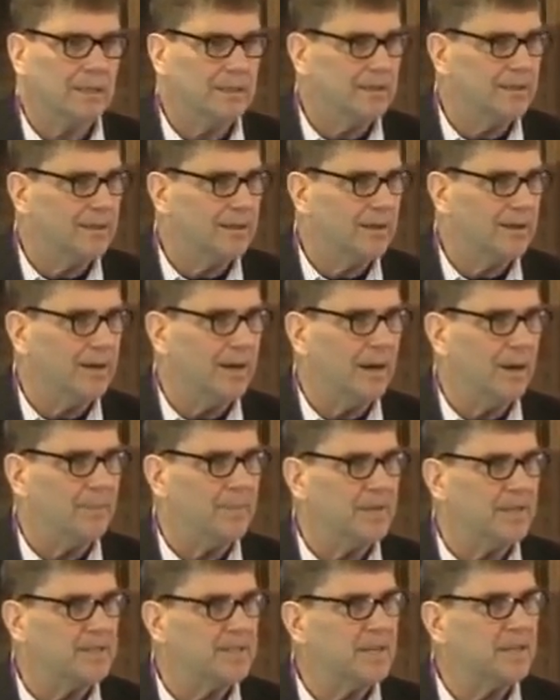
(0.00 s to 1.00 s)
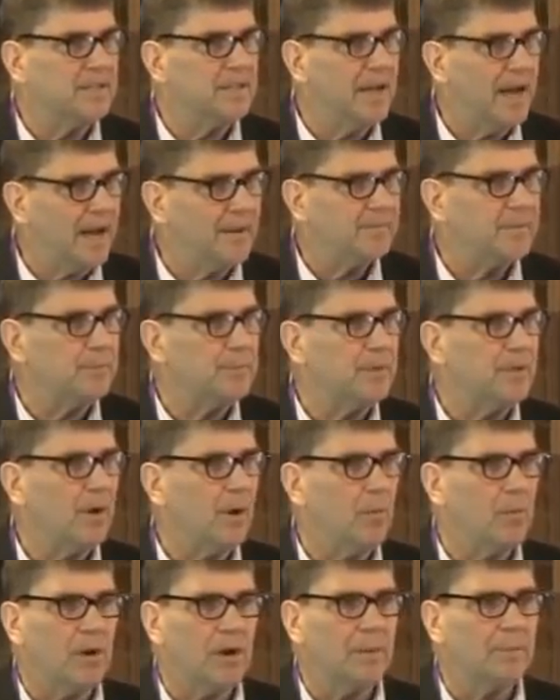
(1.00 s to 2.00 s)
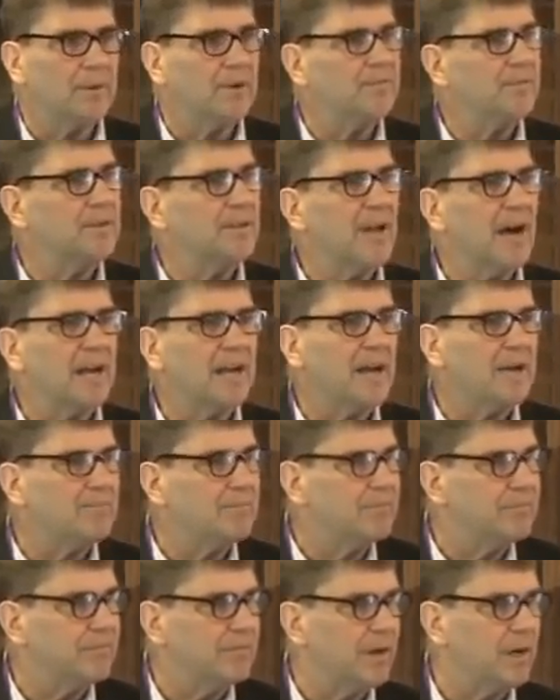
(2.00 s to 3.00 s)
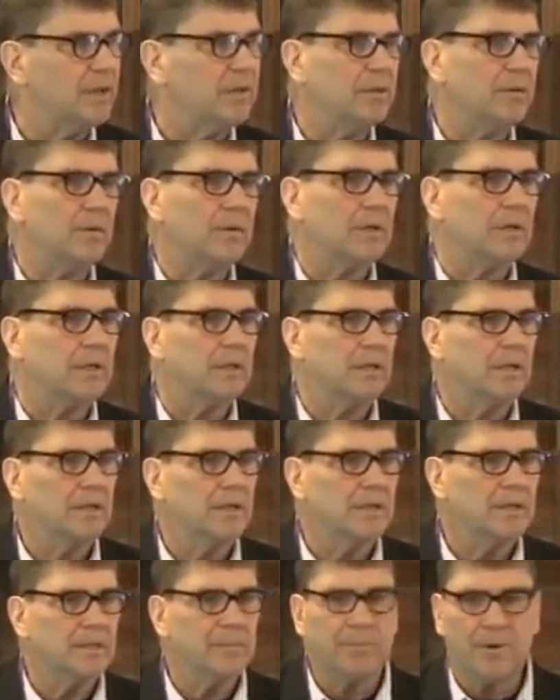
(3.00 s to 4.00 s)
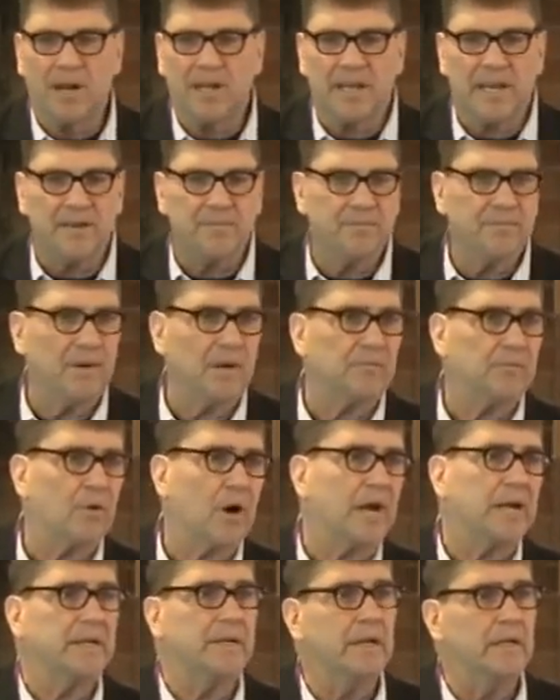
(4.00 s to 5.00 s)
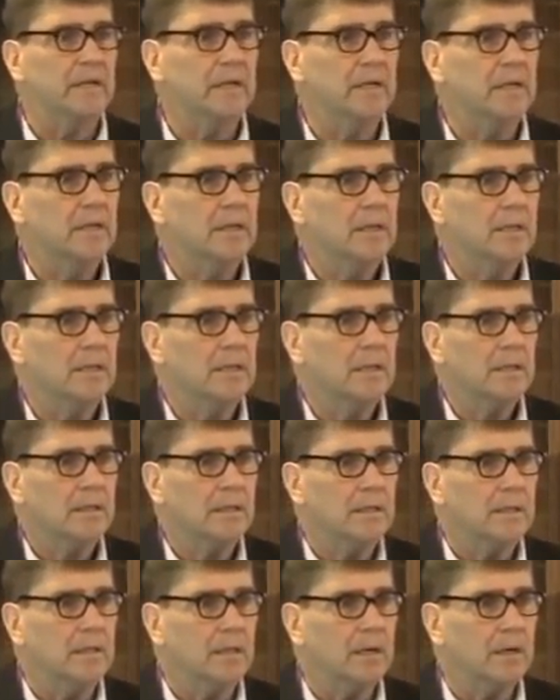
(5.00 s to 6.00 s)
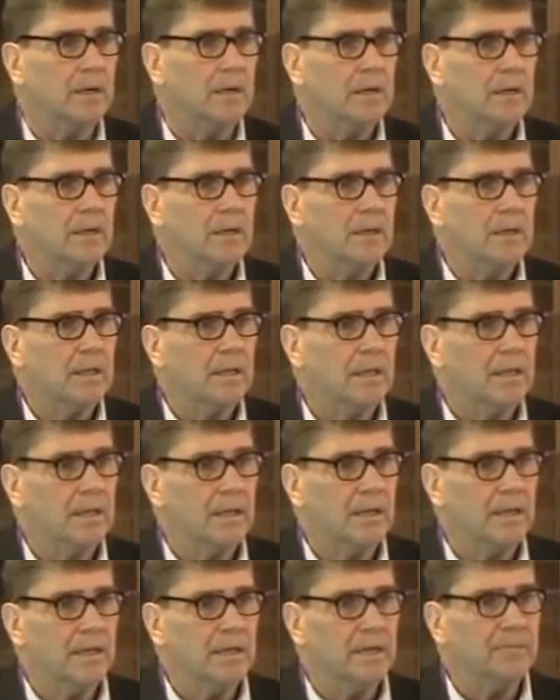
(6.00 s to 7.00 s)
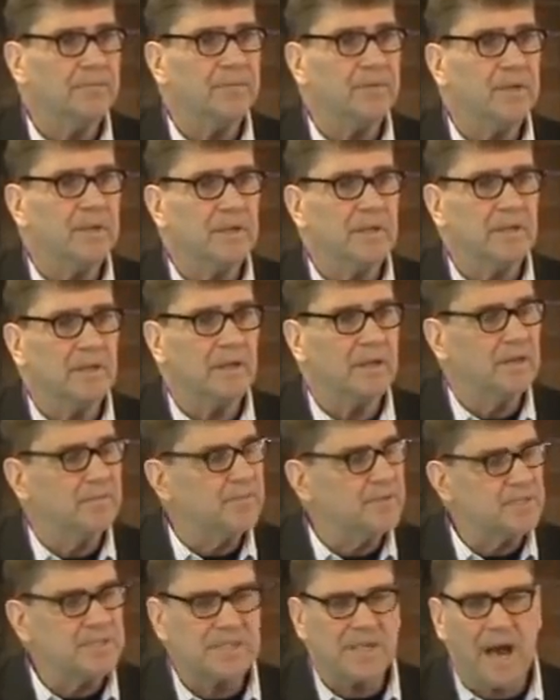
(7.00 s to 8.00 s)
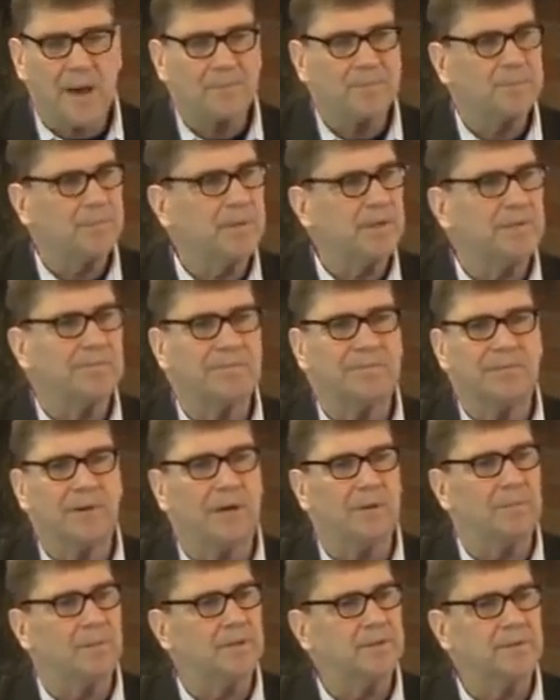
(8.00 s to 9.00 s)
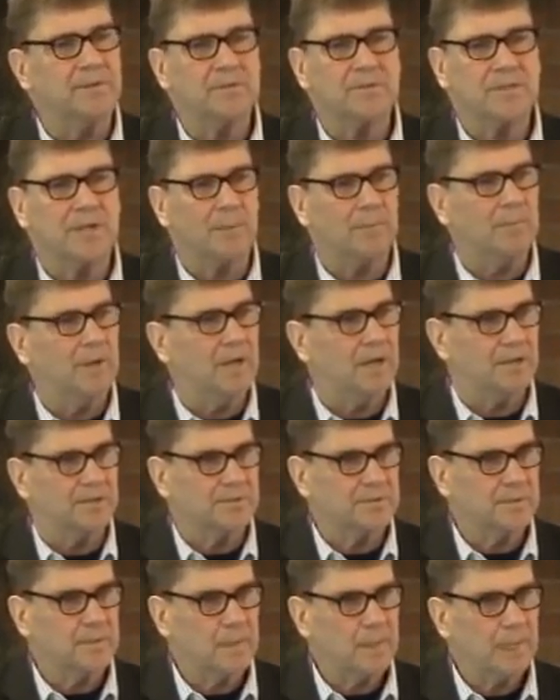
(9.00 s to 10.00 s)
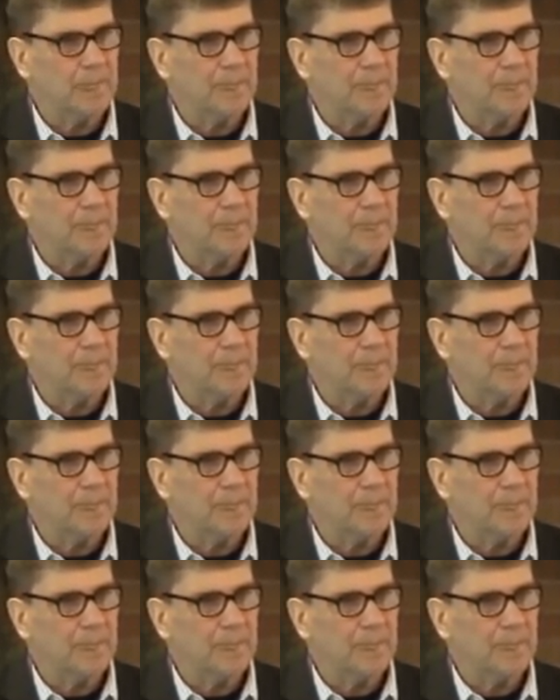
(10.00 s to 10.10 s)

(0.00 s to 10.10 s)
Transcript: You know, I mean, it doesn't have to be all work. I mean, if you're not having fun doing it, you probably had fun writing it. You know, if you, you know, if it stops being fun, man, do something else.